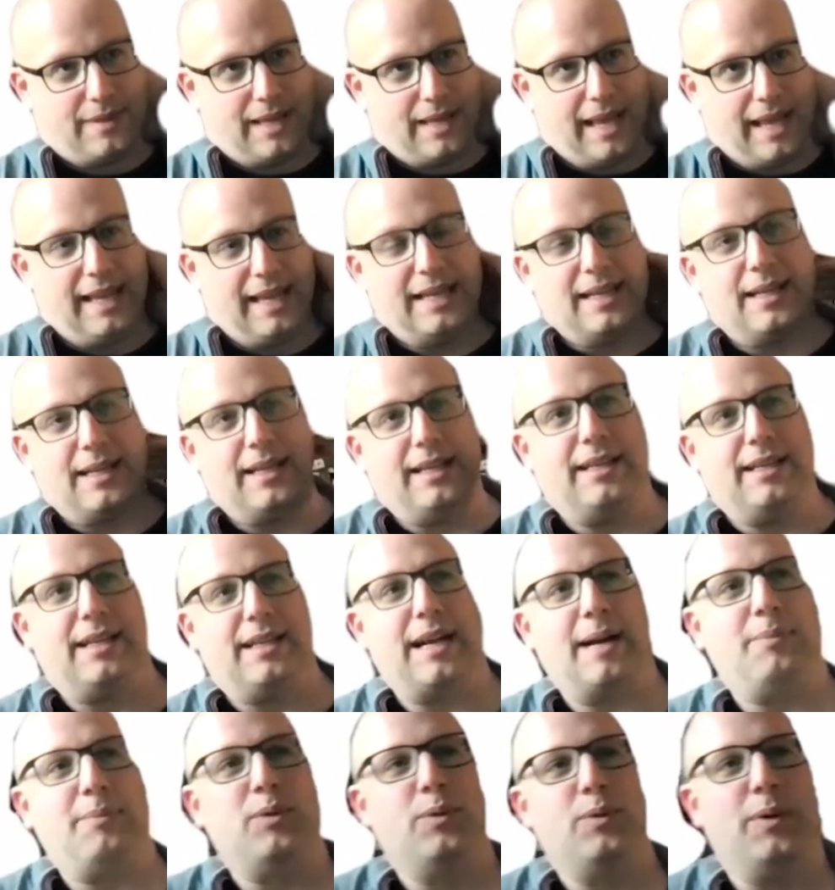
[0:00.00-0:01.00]
in a
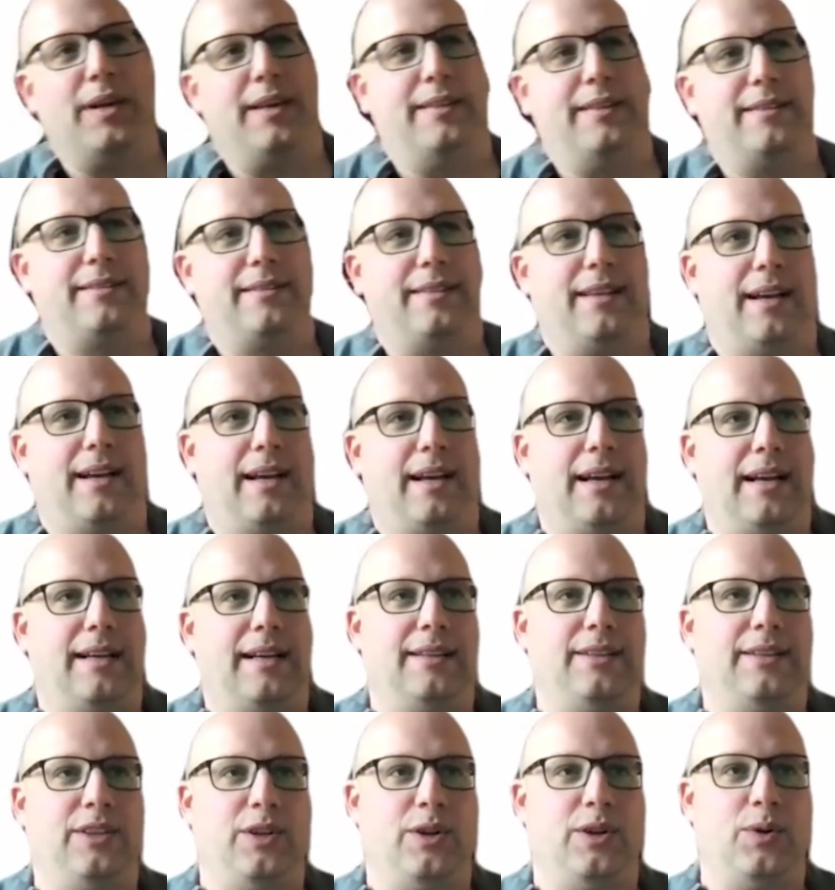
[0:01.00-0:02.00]
couple ways.
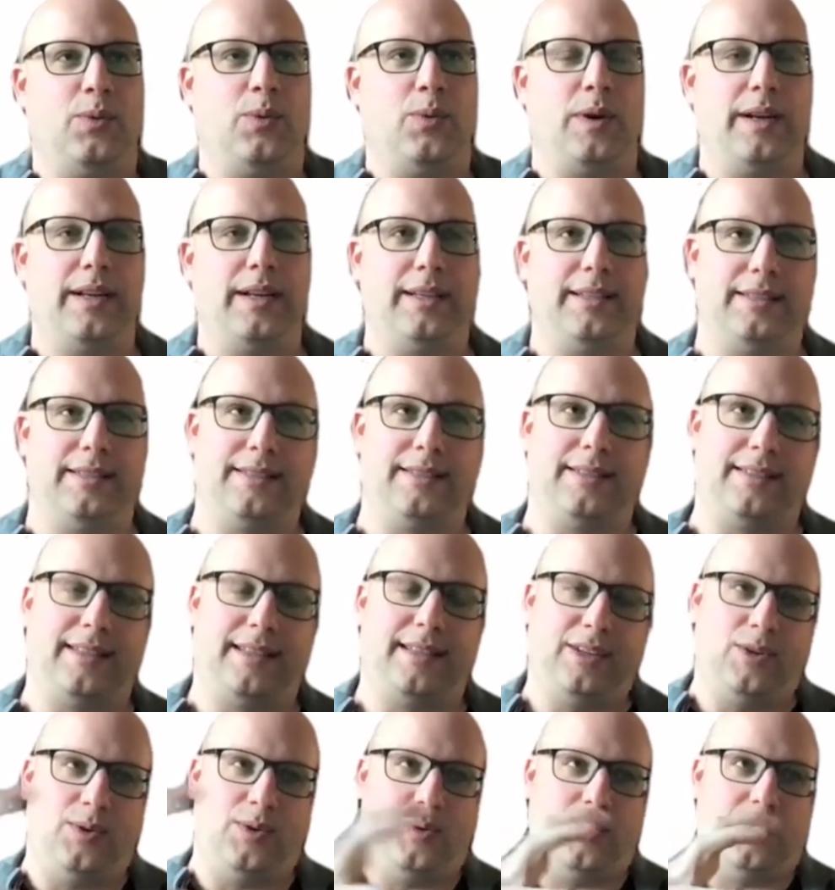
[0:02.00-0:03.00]
One is
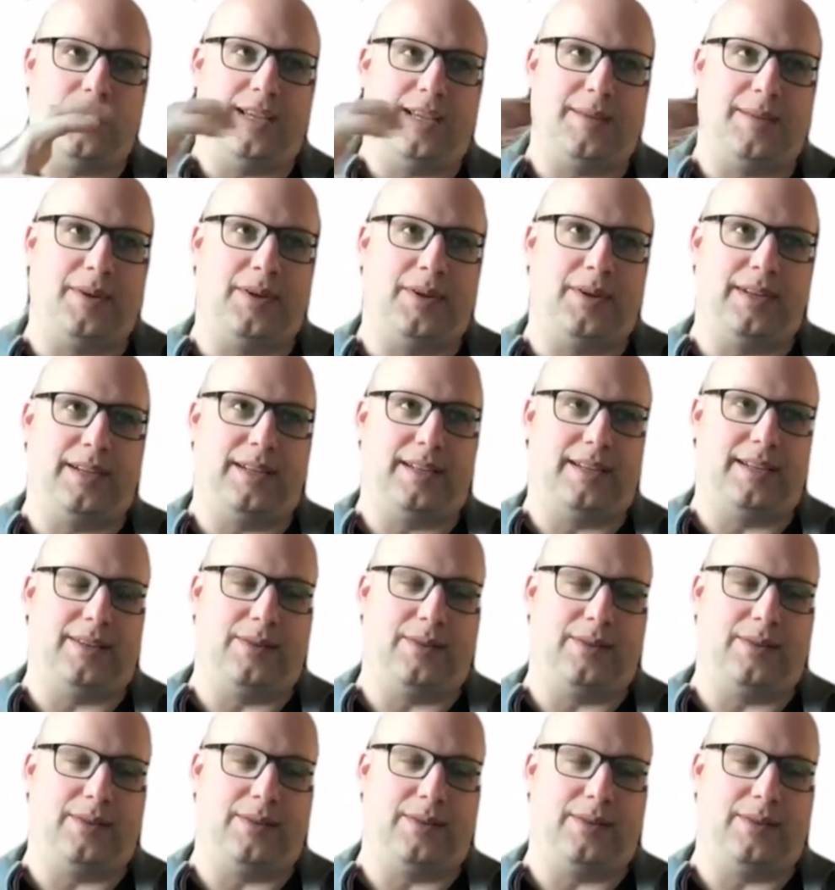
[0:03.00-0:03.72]
that you think about it,